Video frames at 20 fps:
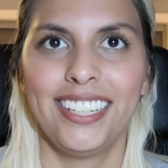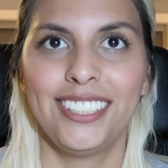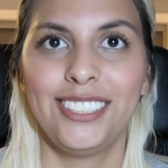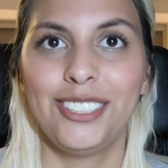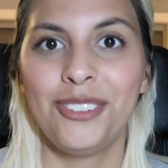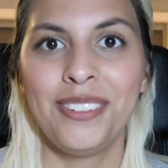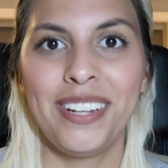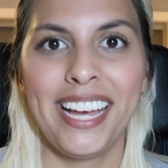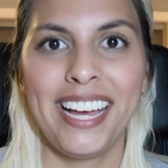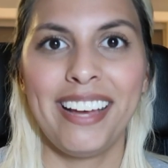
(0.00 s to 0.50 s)

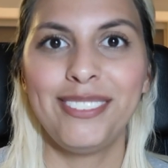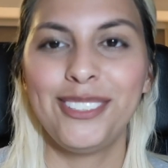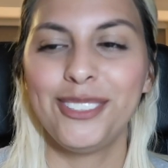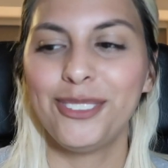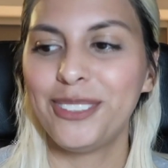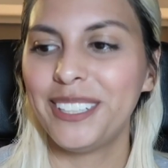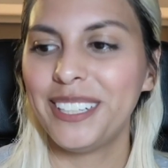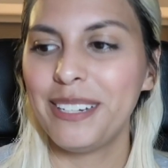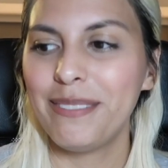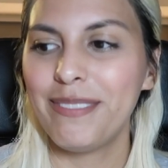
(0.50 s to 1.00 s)
don't have to
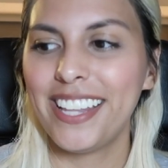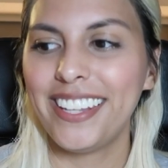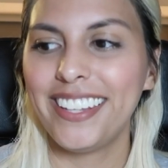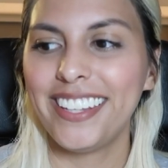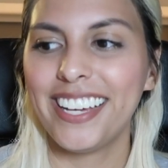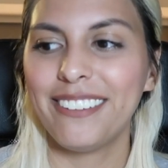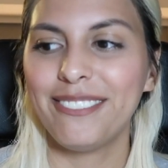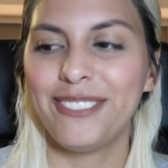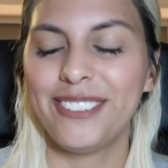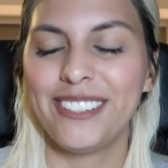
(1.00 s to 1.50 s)
worry about
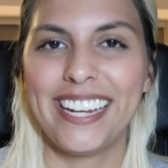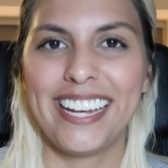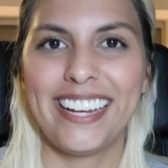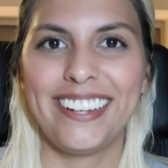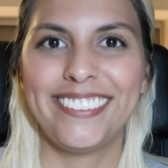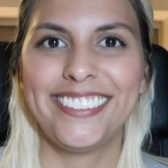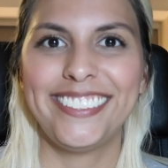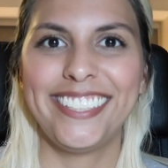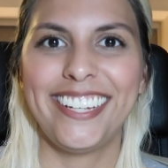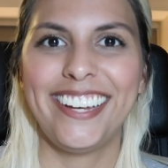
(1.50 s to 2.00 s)
that for
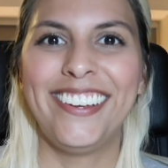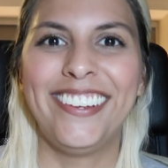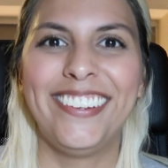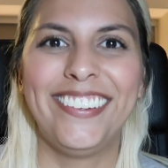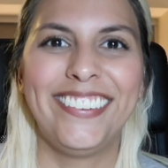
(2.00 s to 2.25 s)
now. So